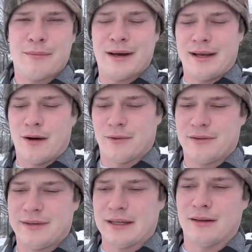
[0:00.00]
by now with the
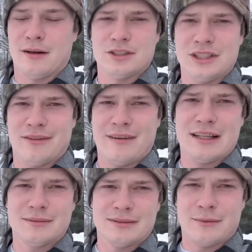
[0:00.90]
technology and
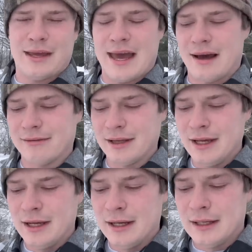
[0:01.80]
advancements that we have.
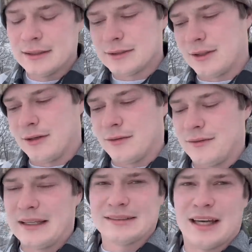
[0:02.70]
So
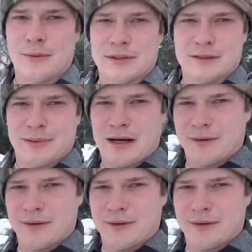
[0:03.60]
that's kind of what this plow